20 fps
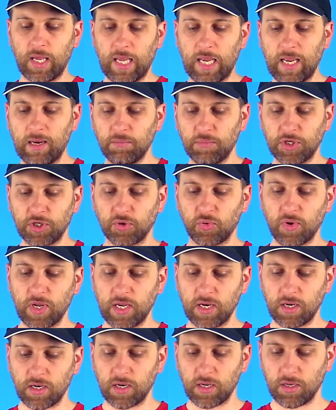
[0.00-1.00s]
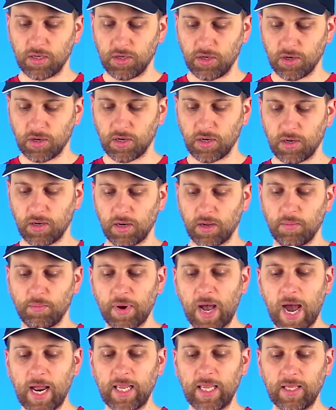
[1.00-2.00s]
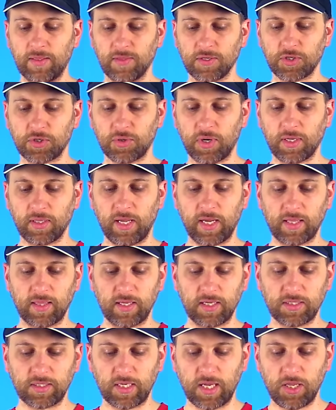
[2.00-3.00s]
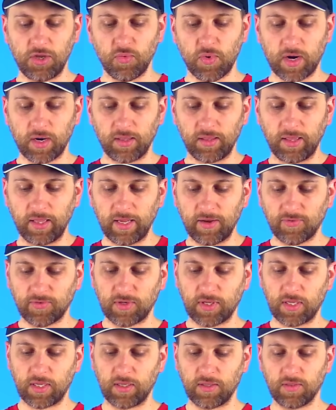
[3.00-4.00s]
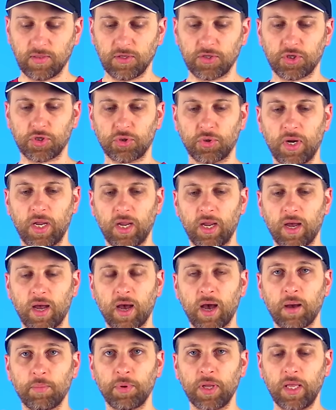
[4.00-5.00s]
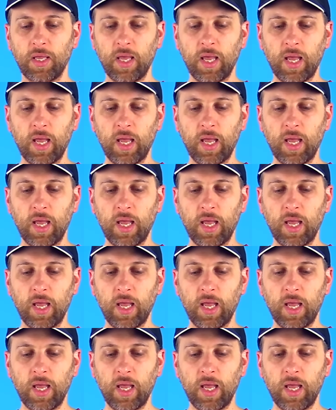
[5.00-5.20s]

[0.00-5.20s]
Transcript: in between your body and the string like this, and you want to lift the string up.